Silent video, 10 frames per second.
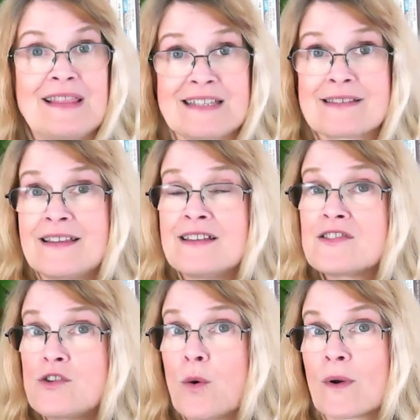This
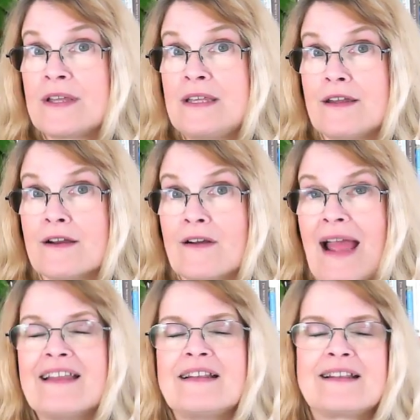is your year.
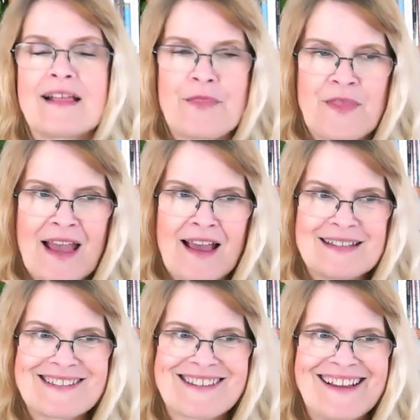And
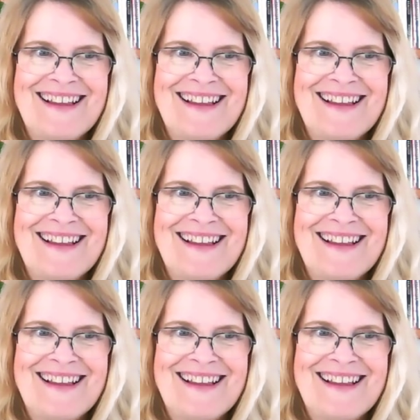it's